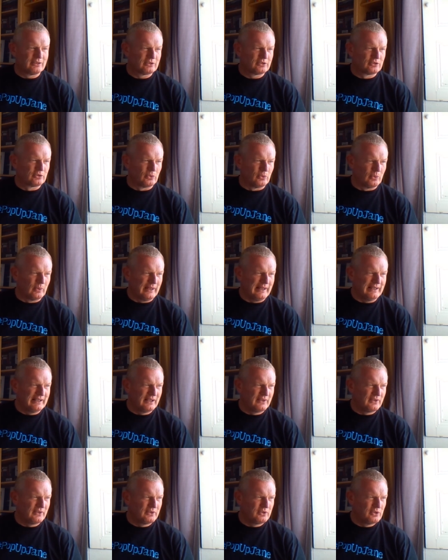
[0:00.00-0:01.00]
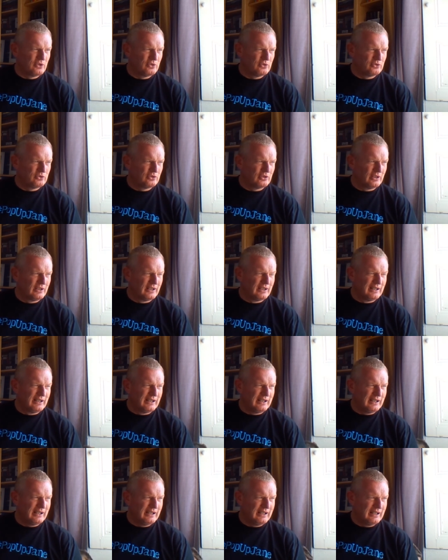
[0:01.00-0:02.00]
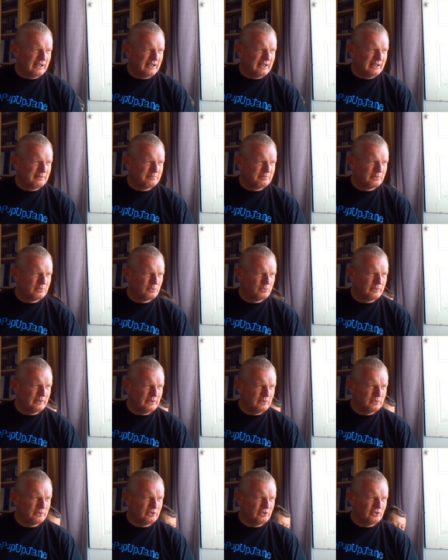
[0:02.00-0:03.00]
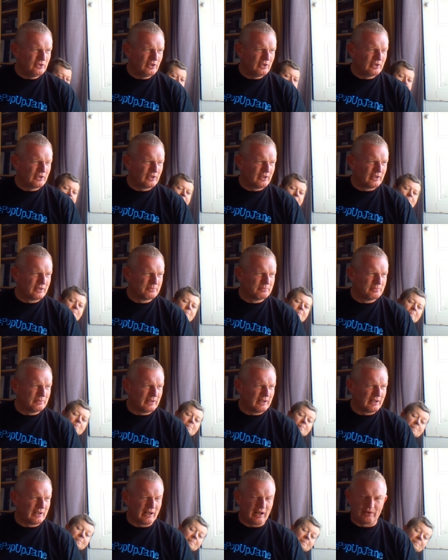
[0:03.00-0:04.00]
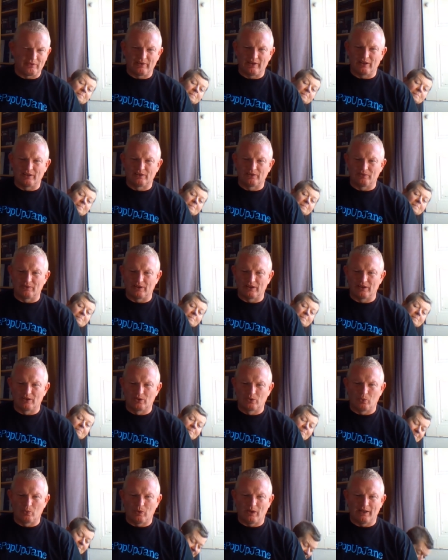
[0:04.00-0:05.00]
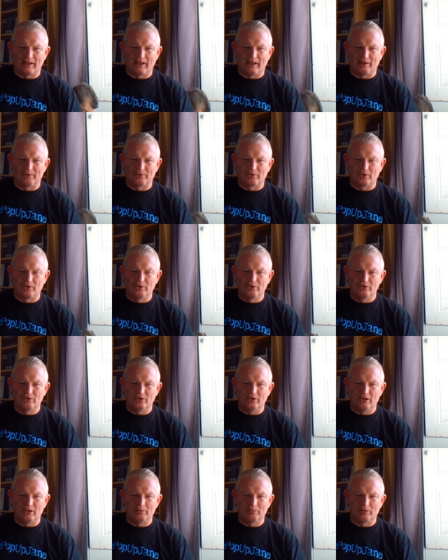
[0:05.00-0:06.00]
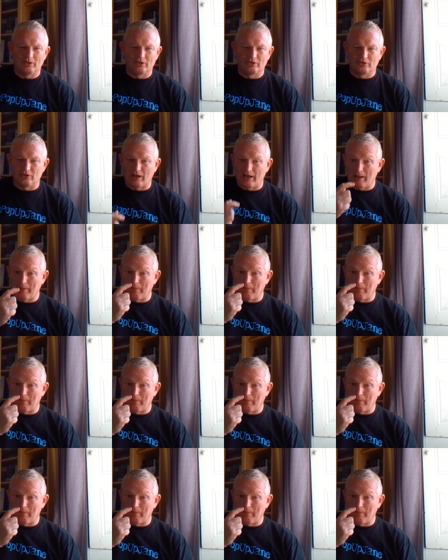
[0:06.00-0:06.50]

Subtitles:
So any other news? We just had a relatively quiet afternoon today because